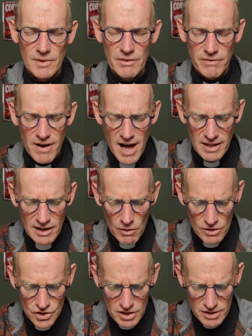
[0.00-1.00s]
And finally,
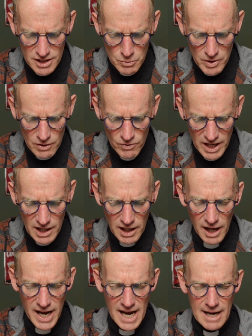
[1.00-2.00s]
Lord Jesus, we
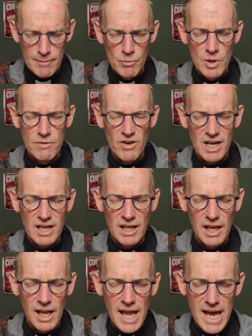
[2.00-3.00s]
reclaim
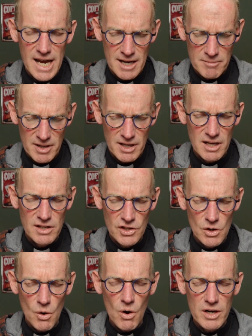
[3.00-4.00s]
in
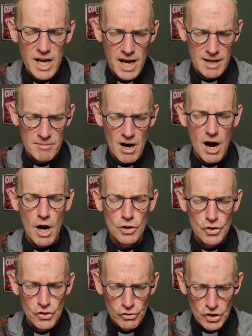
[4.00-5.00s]
your name our
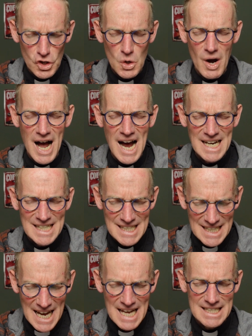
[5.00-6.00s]
true
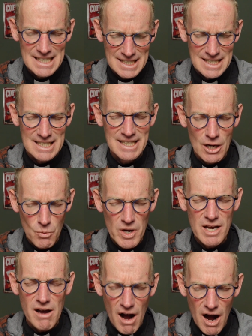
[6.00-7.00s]
identity, that
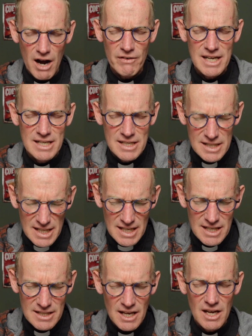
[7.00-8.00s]
we are
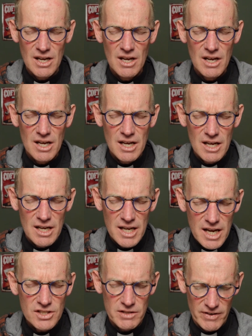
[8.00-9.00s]
indeed,
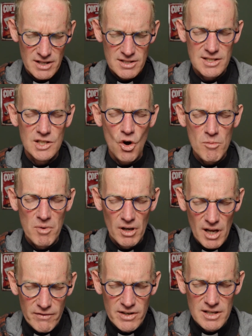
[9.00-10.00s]
each of us, your
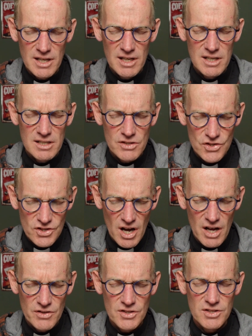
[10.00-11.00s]
beloved
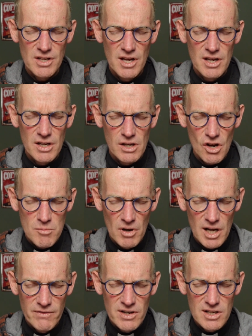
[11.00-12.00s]
sons, your
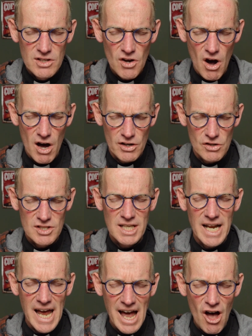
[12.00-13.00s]
beloved daughters.
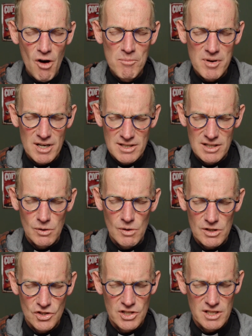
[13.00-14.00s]
And help us,
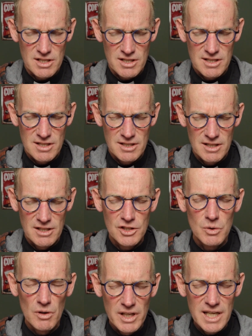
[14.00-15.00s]
Lord Jesus,
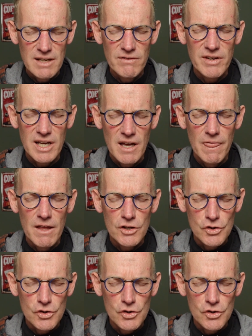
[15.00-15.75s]
to live in the